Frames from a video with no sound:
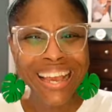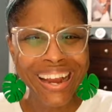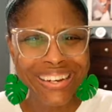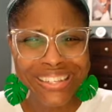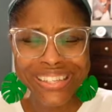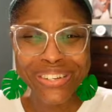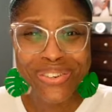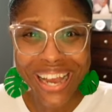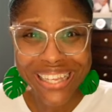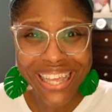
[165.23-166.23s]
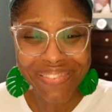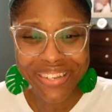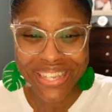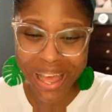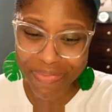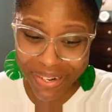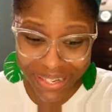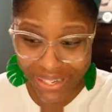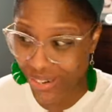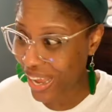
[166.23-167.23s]
do you guys have this happen
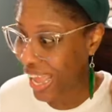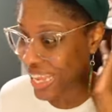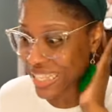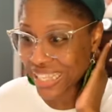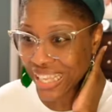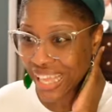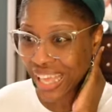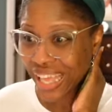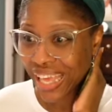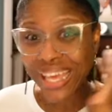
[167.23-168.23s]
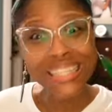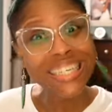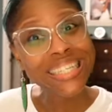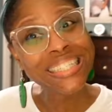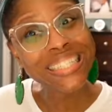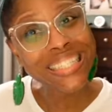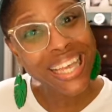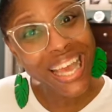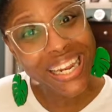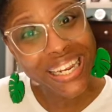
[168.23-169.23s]
to you? It's
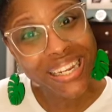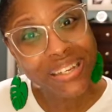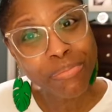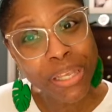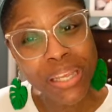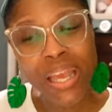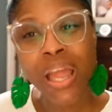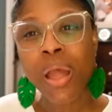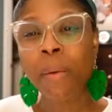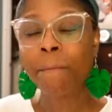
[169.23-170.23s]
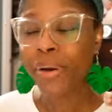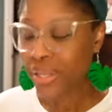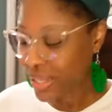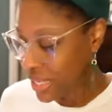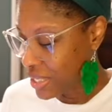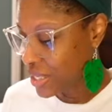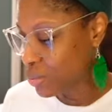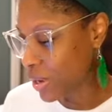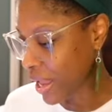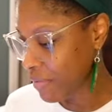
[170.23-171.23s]
insanity to me. But this is
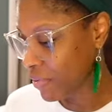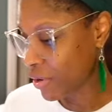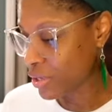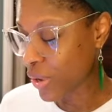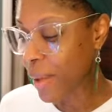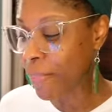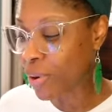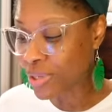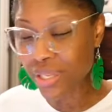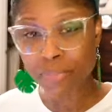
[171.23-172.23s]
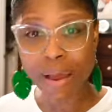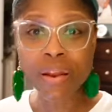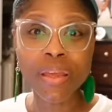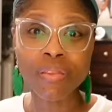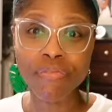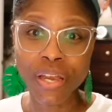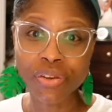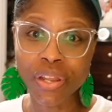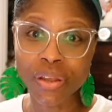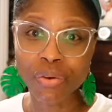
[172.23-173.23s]
what I've learned. So I posted about it in the Find
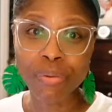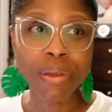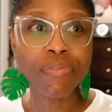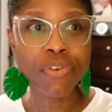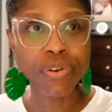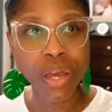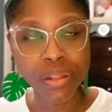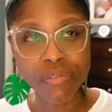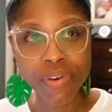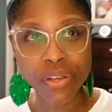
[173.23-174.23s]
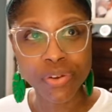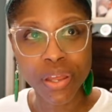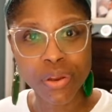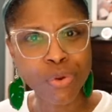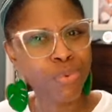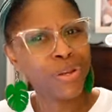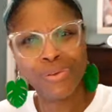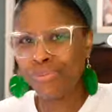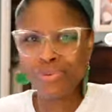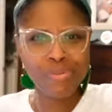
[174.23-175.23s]
Your Light group. If you're not in the Find Your Light group, what are
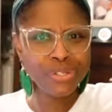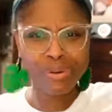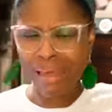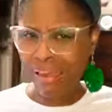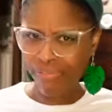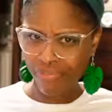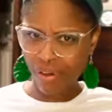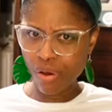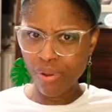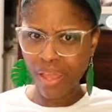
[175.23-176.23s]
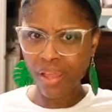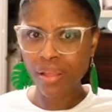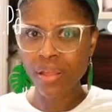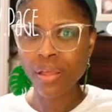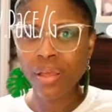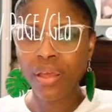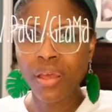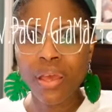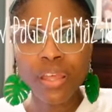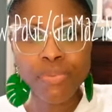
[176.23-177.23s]
you doing with your life? Okay.
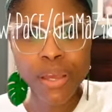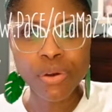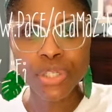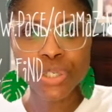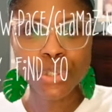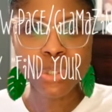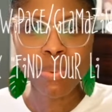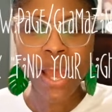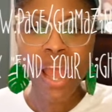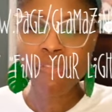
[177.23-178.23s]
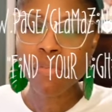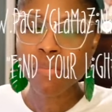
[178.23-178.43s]
It's my coaching group. I haven't